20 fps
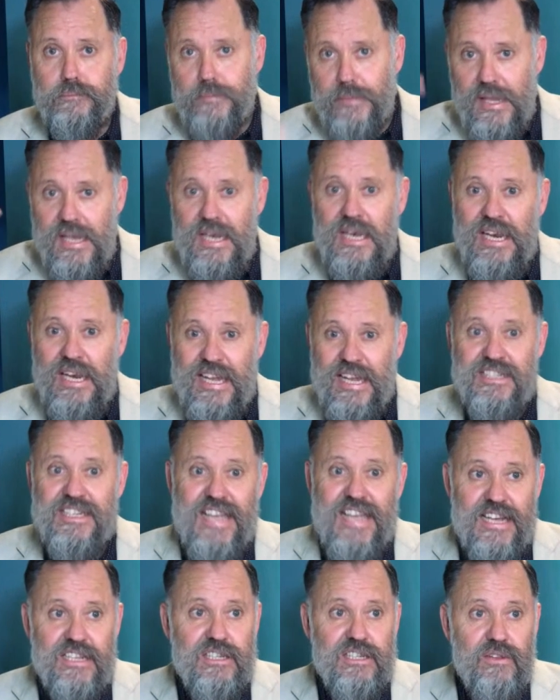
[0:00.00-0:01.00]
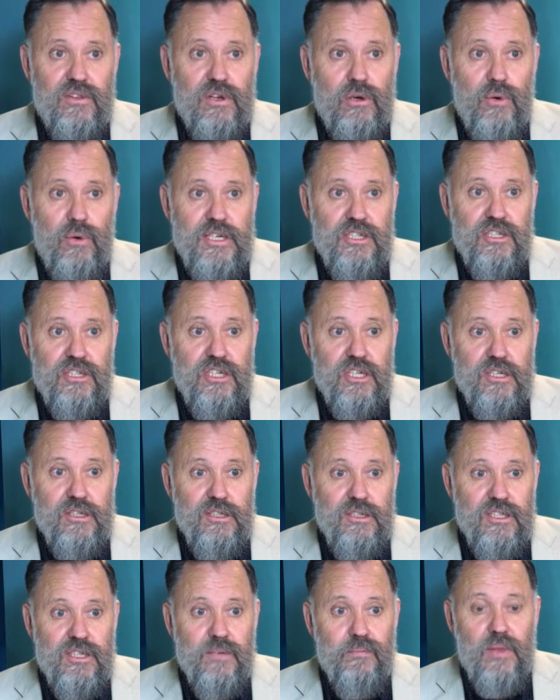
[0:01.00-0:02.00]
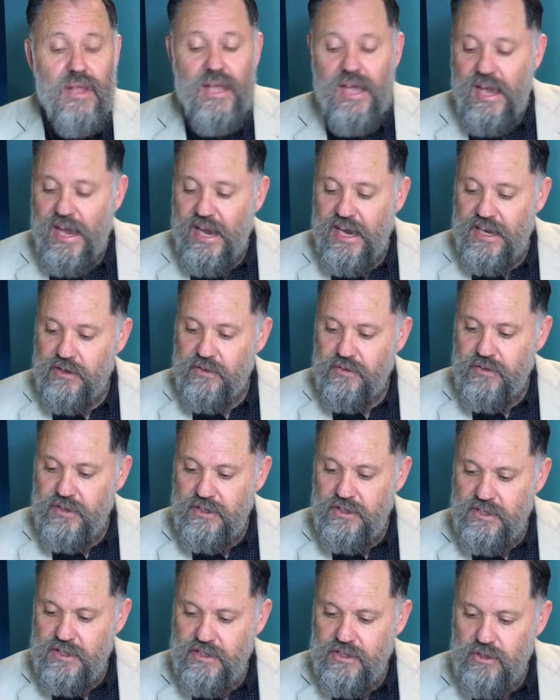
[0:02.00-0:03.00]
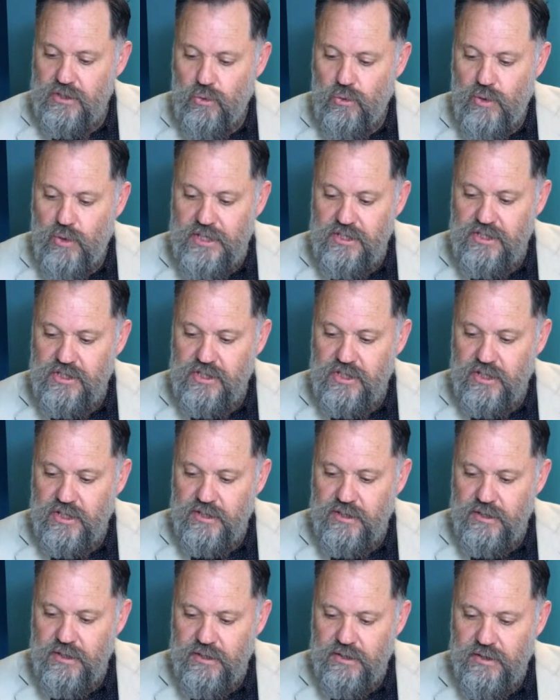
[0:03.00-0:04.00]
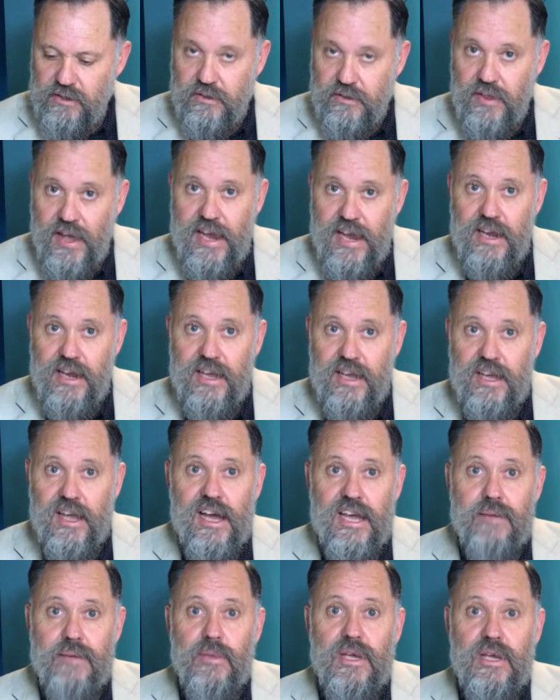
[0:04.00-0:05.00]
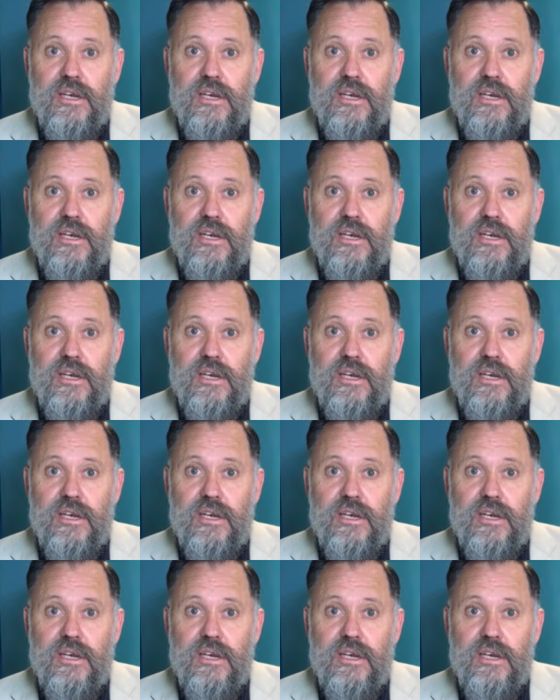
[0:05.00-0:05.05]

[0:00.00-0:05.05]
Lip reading: let's get to the questions. And this is a question that came in